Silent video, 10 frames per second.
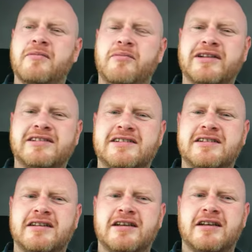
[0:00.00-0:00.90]

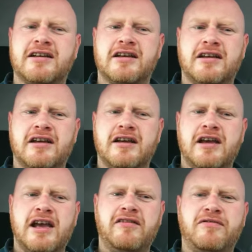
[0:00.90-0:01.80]
But
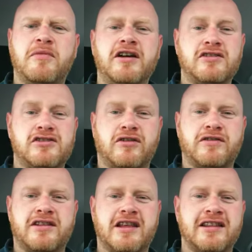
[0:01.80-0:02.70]
if
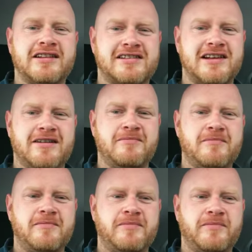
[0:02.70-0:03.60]
Microsoft had done the same
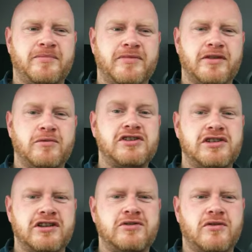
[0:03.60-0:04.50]
which
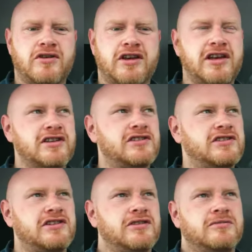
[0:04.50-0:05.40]
they do on
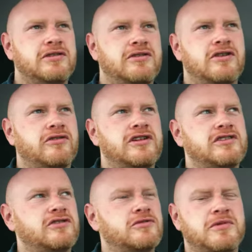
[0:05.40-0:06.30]
occasions. You know, you got Rise
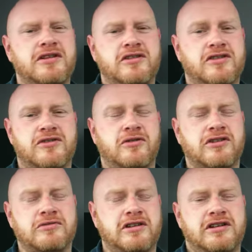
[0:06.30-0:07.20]
of the Tomb Raider, you got Call
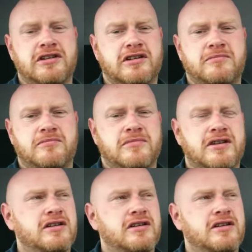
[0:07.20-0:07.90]
of Duty um,